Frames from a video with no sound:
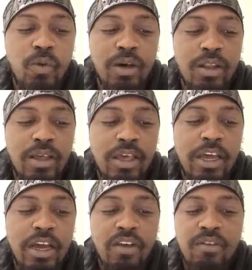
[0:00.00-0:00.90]
want,
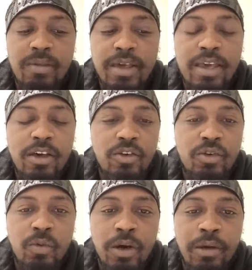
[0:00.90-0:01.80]
however the hell
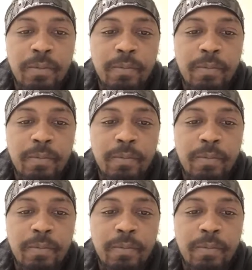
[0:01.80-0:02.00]
you want.